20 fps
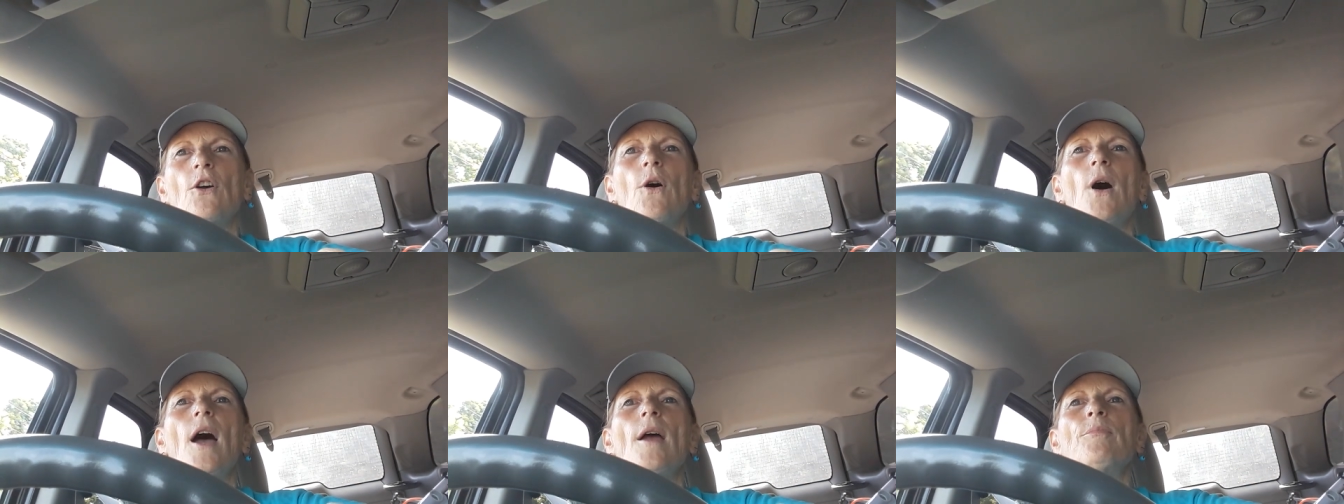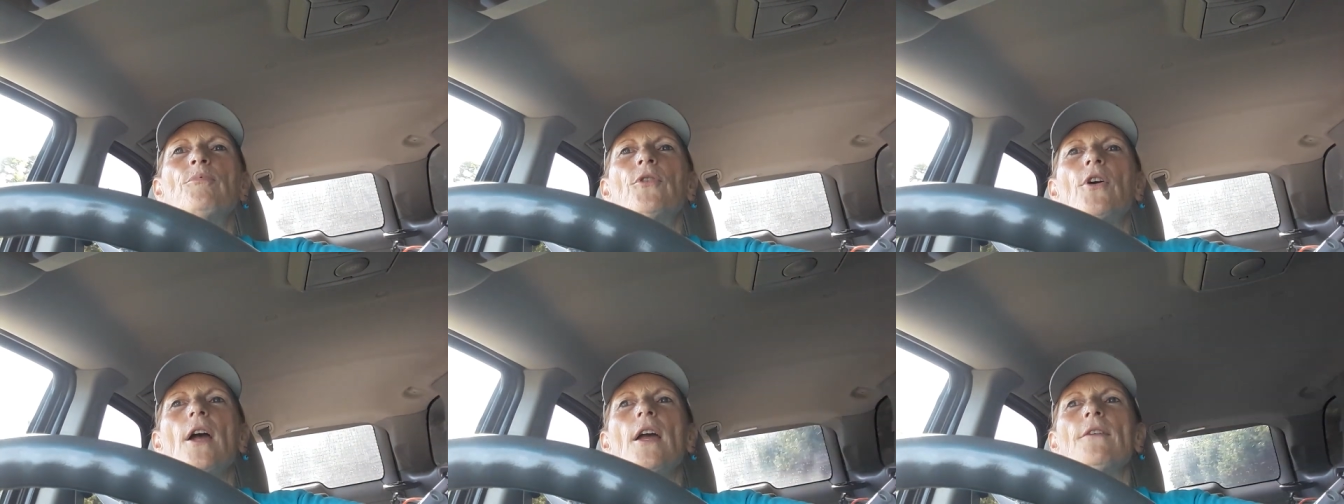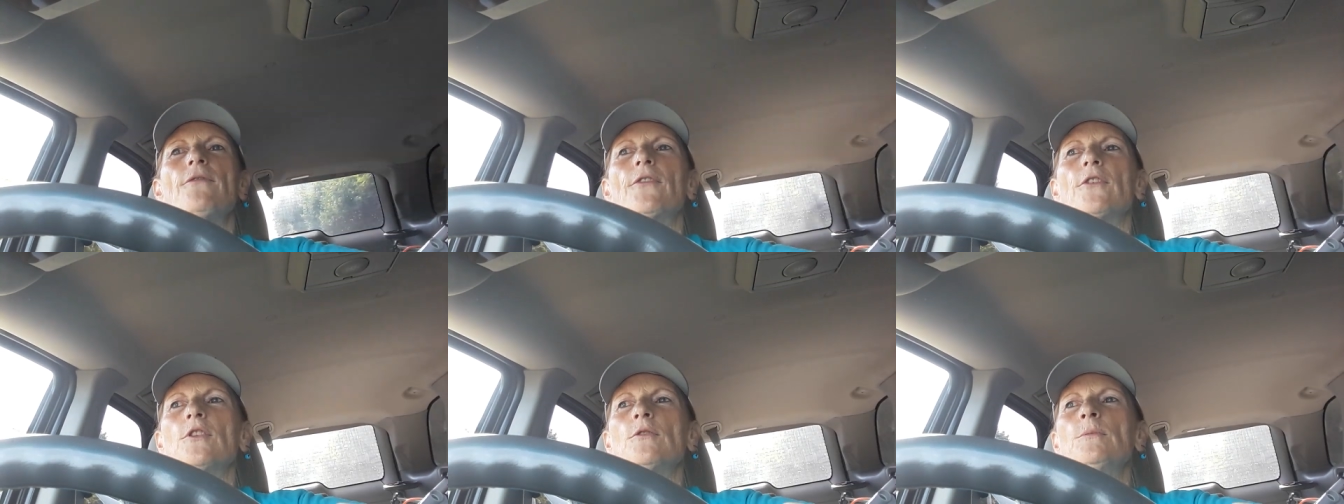so I
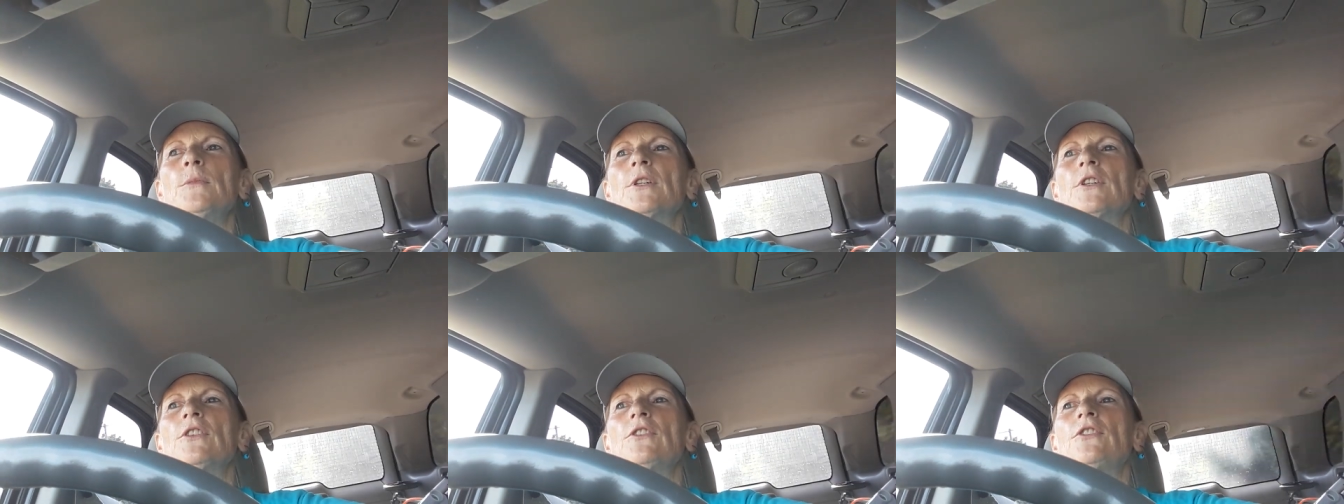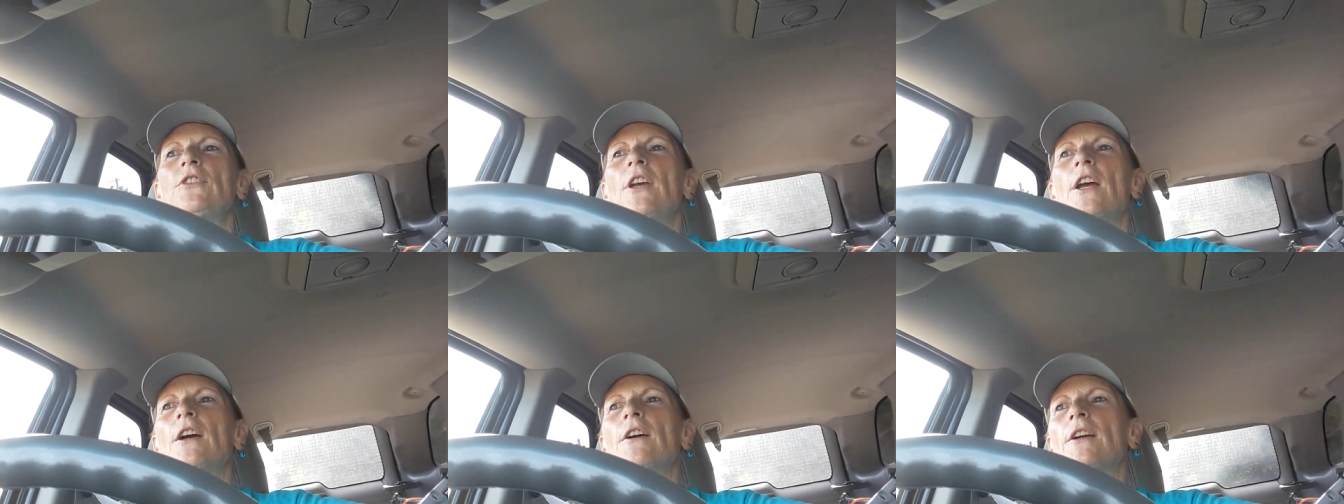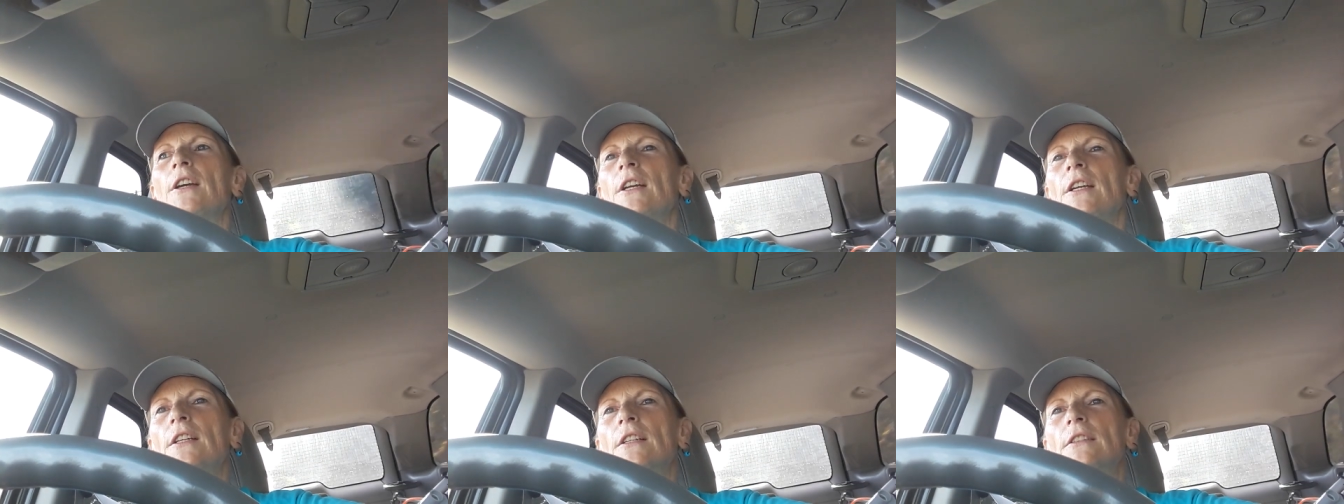pray for the
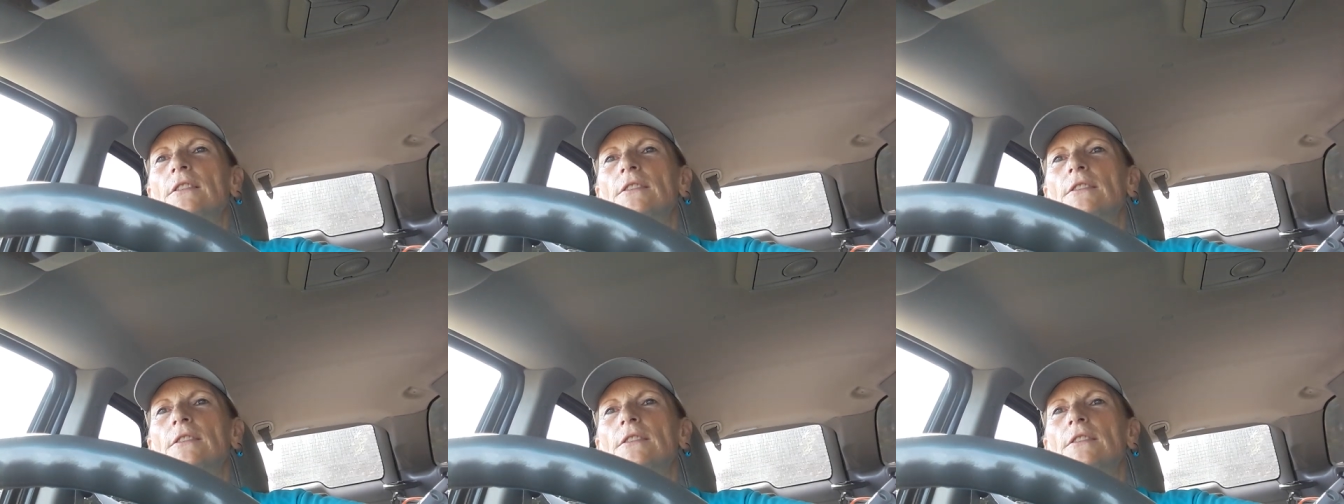military